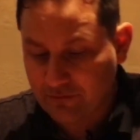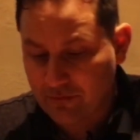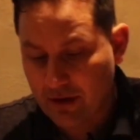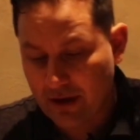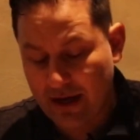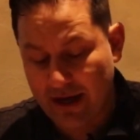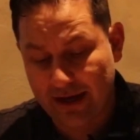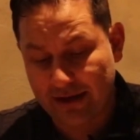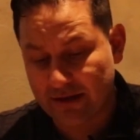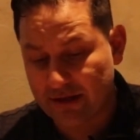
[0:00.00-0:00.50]

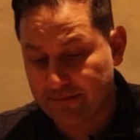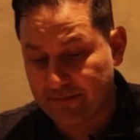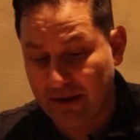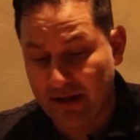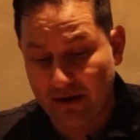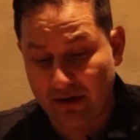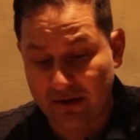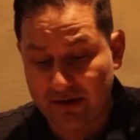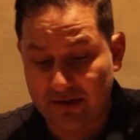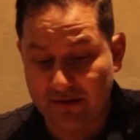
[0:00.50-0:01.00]
Yeah, just
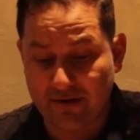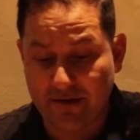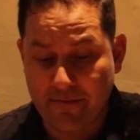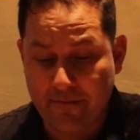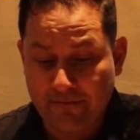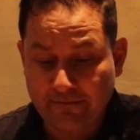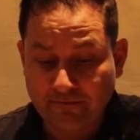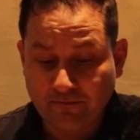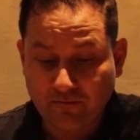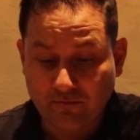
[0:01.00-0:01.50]
by the looks of it,
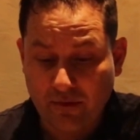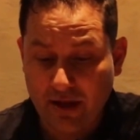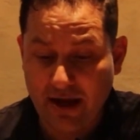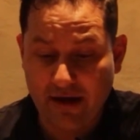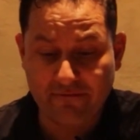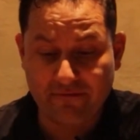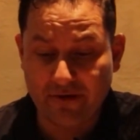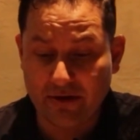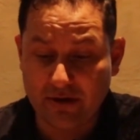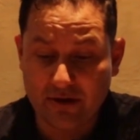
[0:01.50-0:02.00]

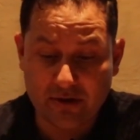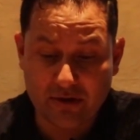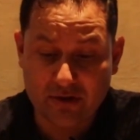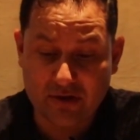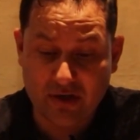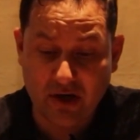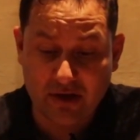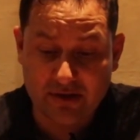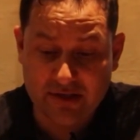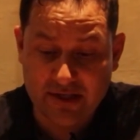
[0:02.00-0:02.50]
I feel a little
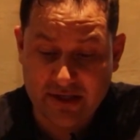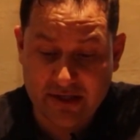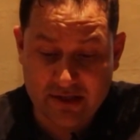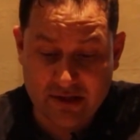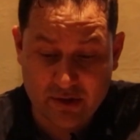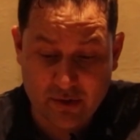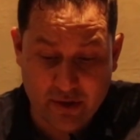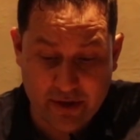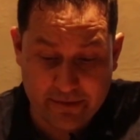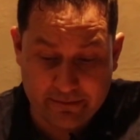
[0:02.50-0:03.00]

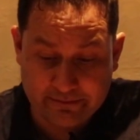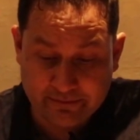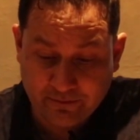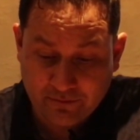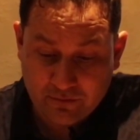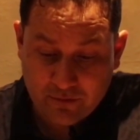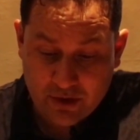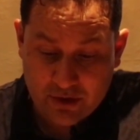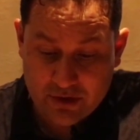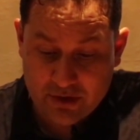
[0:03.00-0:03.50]
saltiness to it.
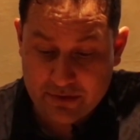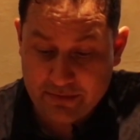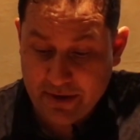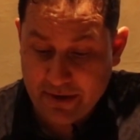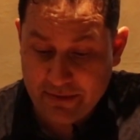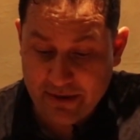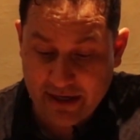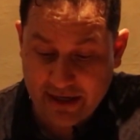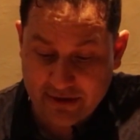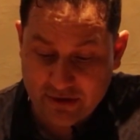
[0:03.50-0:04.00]
So it's
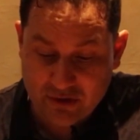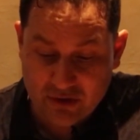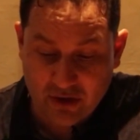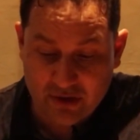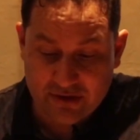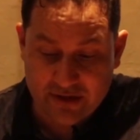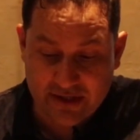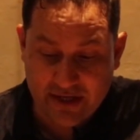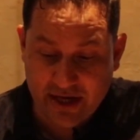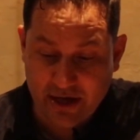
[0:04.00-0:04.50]
maybe like a
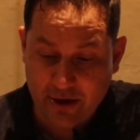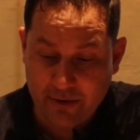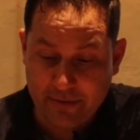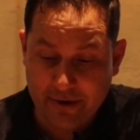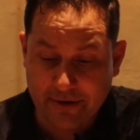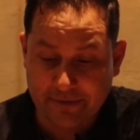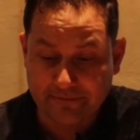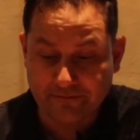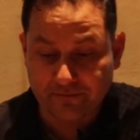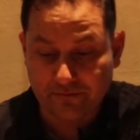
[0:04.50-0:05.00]
salted
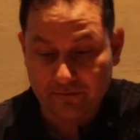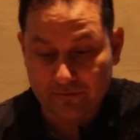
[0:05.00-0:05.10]
caramel.